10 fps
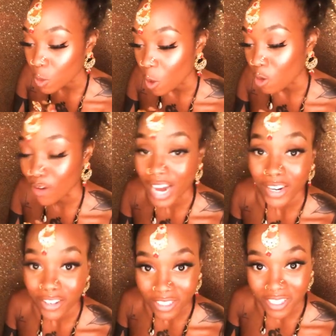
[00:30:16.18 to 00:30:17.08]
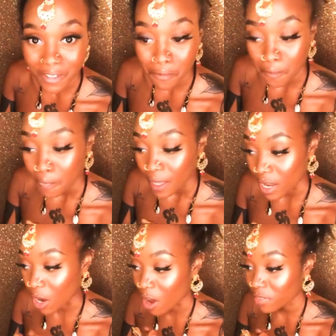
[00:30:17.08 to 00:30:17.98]
who are writers and
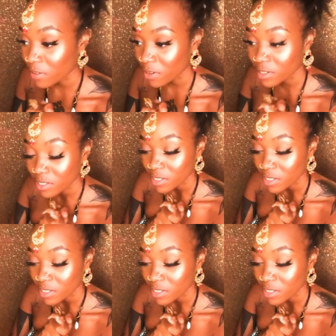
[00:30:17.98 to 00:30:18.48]
authors.